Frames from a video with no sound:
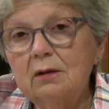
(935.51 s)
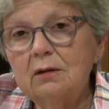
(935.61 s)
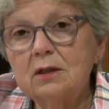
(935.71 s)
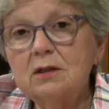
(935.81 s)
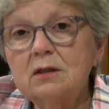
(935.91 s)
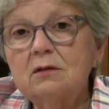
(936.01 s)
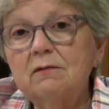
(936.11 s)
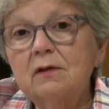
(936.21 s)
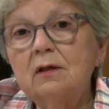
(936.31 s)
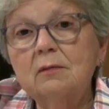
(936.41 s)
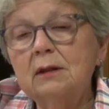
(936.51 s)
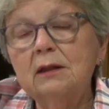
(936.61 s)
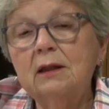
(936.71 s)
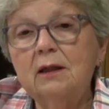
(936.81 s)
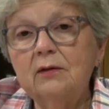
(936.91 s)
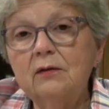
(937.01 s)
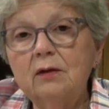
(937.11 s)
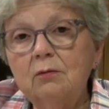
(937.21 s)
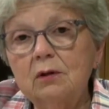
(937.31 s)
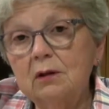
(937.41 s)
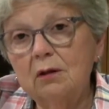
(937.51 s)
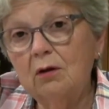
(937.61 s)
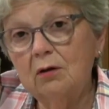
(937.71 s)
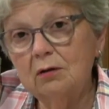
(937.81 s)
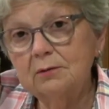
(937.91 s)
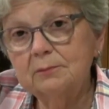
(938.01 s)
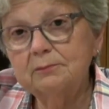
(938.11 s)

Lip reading: just as vehemently as he went along.